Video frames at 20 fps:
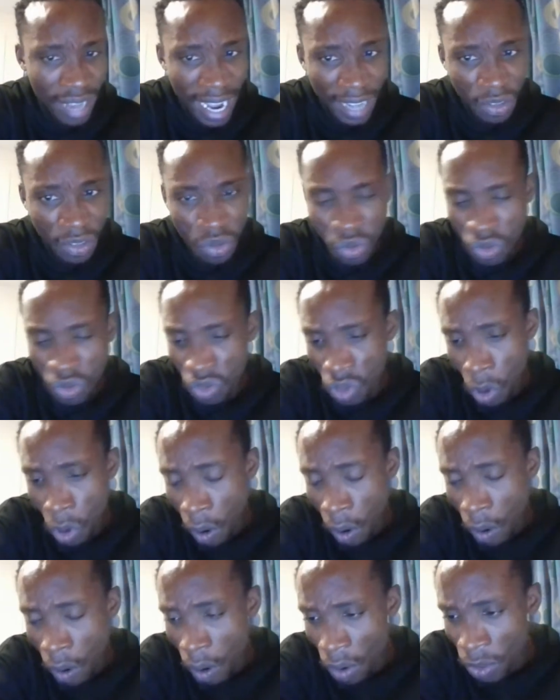adduce
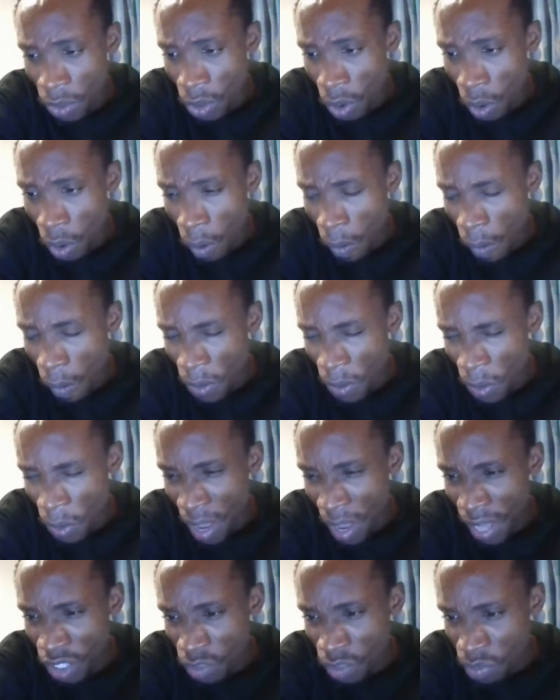your
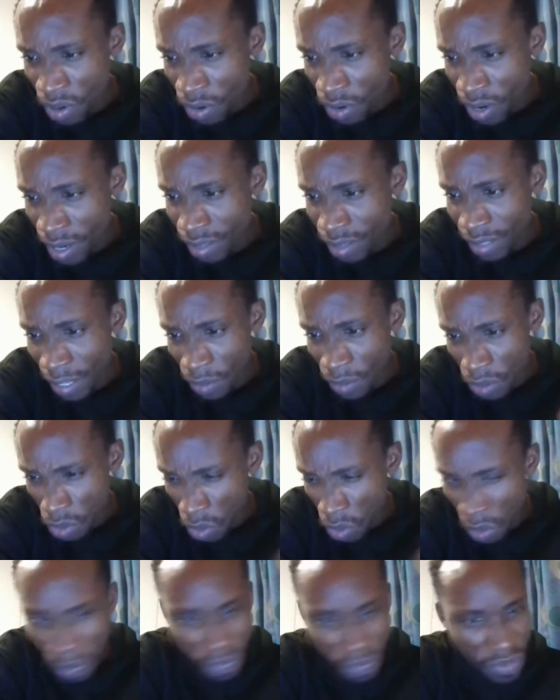experience,
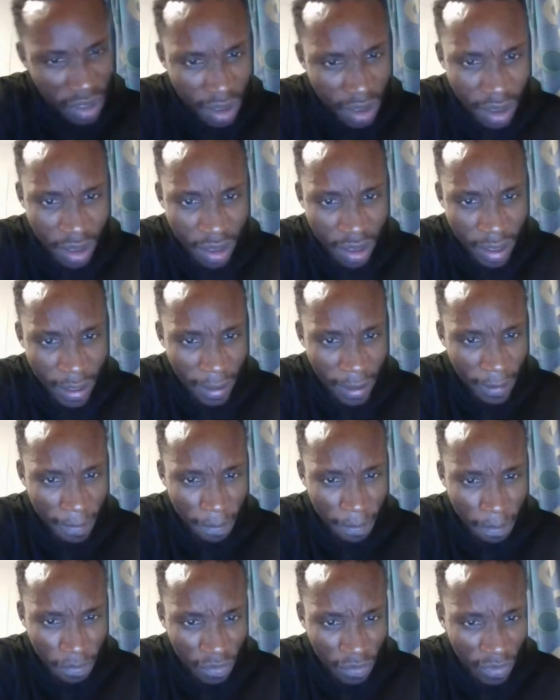and
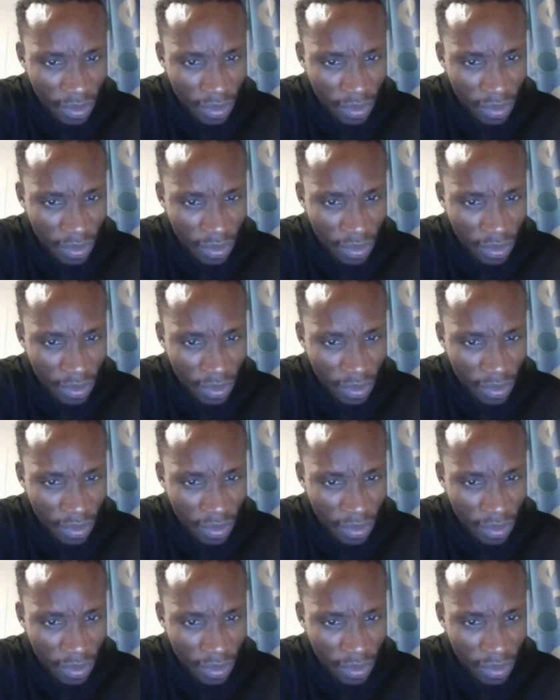um,